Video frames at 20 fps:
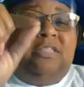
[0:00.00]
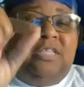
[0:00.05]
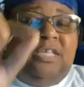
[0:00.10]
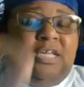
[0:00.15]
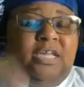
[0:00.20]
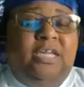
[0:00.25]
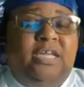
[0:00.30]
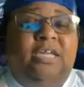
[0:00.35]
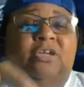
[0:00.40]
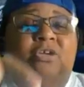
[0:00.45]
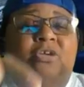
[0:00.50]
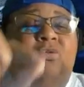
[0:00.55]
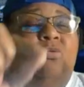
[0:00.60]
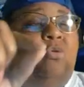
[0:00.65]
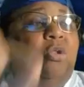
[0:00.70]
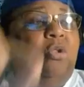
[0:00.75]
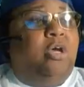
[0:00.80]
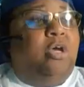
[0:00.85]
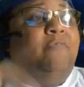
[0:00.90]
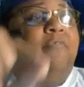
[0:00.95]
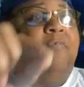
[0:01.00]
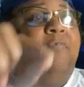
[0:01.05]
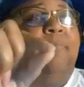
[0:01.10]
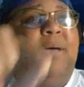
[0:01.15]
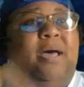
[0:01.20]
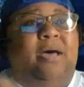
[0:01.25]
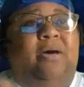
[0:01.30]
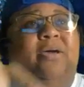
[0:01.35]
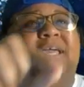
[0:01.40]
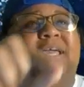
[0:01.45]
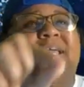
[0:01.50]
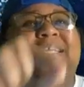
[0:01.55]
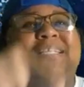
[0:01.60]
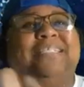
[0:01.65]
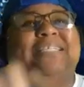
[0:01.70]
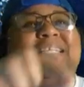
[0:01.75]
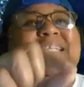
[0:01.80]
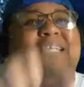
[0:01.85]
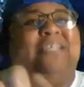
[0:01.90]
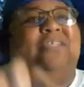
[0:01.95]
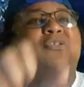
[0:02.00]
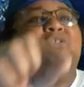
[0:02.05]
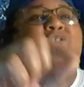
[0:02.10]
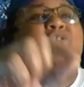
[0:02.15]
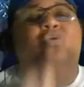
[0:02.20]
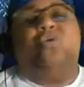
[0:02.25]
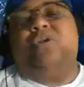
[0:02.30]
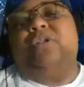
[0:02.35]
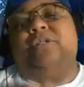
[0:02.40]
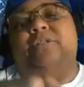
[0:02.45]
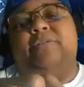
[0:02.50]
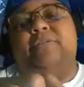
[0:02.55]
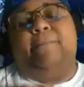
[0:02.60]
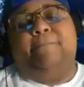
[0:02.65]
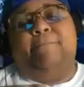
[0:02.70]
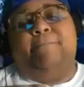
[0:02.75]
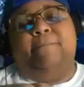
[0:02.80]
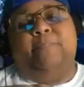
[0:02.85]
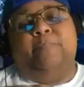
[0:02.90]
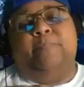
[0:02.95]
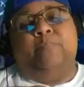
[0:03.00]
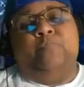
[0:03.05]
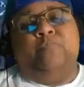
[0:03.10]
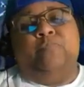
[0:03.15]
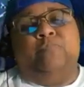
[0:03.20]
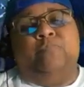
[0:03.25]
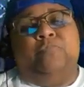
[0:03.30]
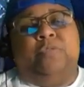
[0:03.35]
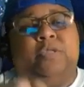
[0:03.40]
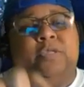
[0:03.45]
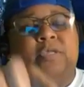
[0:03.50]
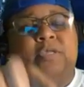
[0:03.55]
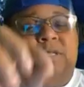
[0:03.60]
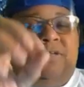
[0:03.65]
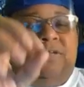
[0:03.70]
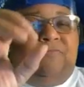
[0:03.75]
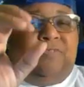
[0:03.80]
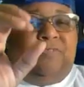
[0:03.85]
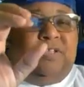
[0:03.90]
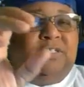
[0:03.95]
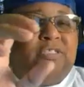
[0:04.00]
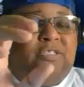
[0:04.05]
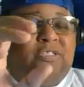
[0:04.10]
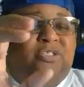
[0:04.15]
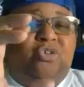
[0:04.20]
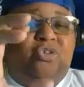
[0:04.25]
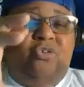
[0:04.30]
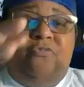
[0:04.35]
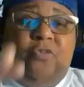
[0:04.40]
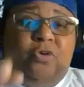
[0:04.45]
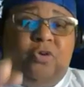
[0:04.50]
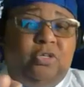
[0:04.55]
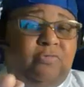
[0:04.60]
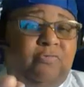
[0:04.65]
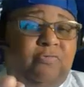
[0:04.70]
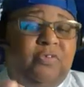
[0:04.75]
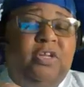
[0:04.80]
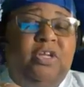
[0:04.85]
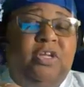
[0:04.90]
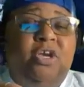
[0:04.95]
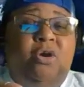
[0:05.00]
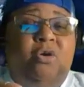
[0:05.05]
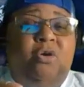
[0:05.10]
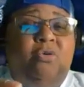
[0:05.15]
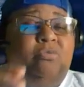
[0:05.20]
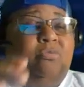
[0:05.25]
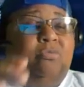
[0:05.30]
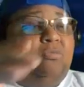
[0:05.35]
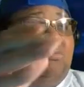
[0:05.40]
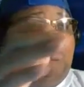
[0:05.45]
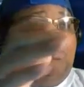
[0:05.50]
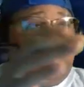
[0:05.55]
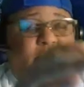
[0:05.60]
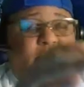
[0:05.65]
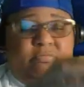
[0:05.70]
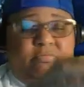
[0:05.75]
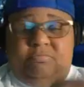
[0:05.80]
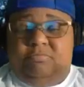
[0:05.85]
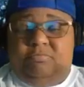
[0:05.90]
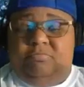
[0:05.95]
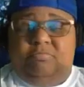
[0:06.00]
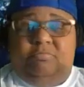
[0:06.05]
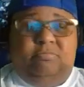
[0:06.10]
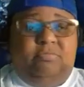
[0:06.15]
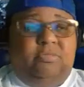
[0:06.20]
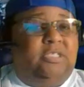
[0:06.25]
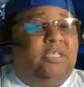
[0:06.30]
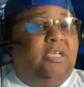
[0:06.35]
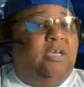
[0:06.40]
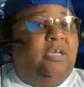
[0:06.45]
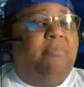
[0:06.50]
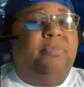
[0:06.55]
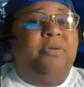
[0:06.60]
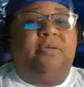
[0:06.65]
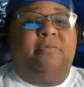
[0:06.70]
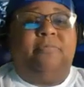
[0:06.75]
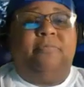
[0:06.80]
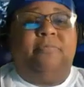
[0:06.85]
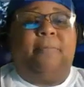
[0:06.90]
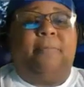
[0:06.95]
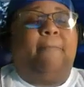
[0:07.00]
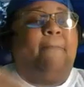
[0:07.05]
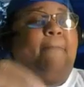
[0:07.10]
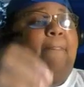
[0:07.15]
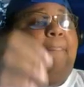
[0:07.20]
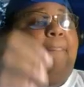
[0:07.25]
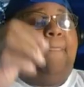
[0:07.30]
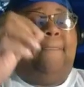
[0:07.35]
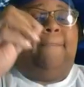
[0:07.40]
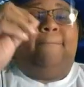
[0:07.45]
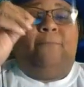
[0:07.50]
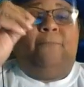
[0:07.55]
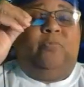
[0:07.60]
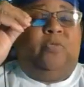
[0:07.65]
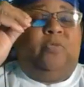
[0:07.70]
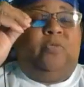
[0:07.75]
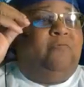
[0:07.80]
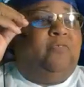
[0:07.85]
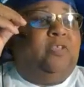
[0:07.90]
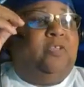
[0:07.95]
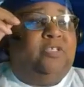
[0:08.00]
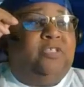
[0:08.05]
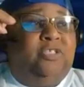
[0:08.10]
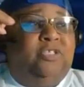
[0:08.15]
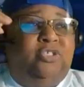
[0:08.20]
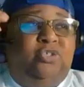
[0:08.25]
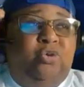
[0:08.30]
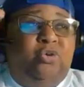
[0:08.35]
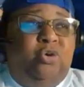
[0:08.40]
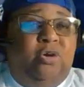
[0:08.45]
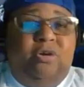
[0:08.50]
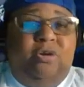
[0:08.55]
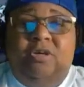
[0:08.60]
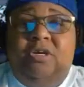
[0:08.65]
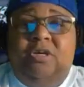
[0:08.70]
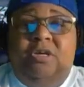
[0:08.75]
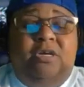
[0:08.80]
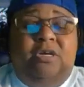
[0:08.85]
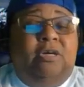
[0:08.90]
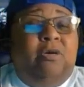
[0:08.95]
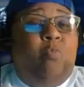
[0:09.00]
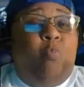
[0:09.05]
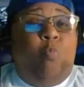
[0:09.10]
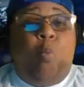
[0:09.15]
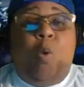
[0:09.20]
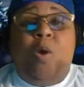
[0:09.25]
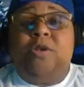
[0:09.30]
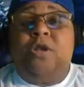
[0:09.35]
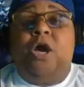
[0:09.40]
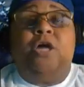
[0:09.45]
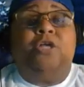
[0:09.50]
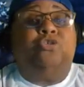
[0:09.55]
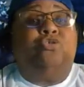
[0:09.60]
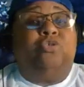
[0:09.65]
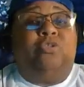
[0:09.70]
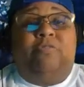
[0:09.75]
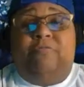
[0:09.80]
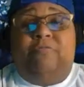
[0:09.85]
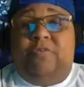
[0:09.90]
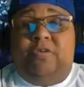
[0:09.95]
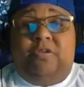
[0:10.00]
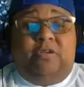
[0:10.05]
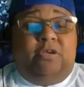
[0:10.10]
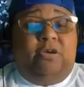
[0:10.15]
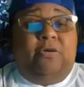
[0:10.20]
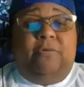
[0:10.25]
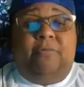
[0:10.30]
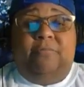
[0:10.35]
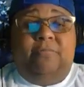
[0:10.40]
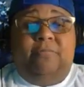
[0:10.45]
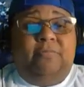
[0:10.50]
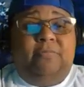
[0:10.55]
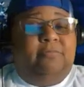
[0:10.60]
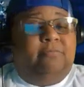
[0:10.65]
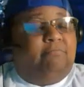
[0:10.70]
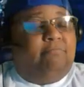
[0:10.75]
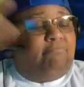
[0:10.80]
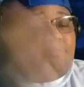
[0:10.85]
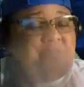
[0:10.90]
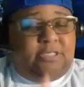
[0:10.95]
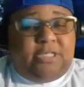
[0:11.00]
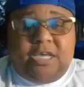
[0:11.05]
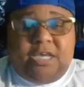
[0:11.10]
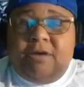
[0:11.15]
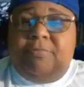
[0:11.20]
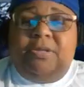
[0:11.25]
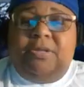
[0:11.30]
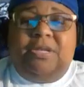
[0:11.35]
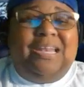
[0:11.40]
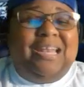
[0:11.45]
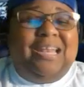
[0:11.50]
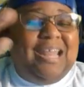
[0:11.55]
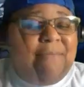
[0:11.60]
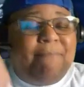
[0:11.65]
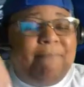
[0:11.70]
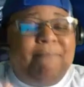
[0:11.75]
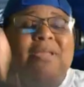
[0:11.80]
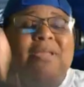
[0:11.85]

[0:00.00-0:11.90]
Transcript: thing you love about Angelina Jordan. If this is your first video, tell me. If this is your one hundredth video, tell me. Let